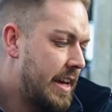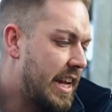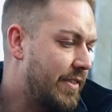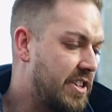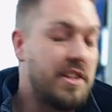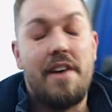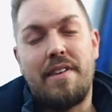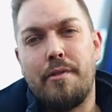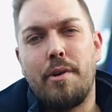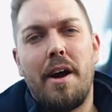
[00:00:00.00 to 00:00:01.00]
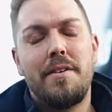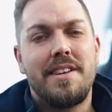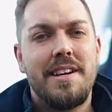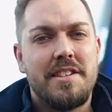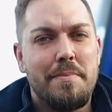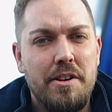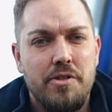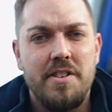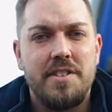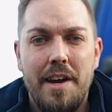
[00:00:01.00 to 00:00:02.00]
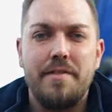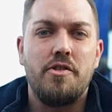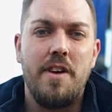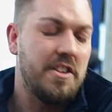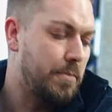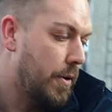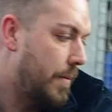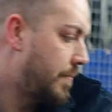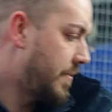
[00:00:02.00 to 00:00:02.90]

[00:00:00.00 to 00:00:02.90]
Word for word: And the reason you have level loads is to make sure it's safe to transport.